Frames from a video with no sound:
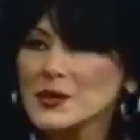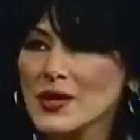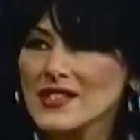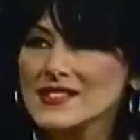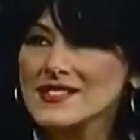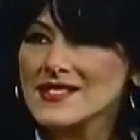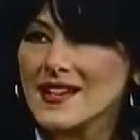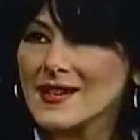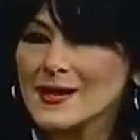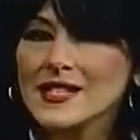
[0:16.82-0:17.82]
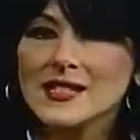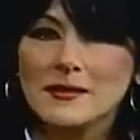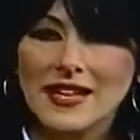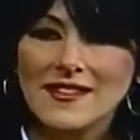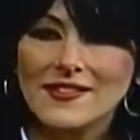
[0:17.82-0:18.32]
was in the
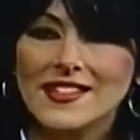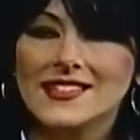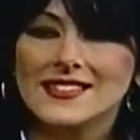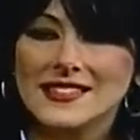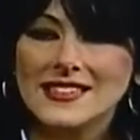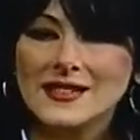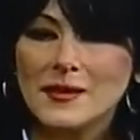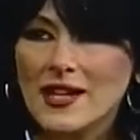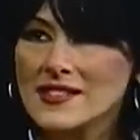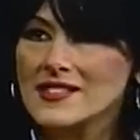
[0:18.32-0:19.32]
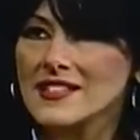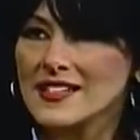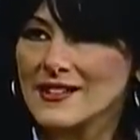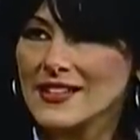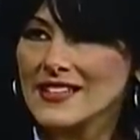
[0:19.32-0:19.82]
mafia in the Boston
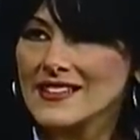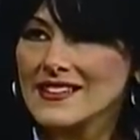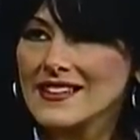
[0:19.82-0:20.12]
area,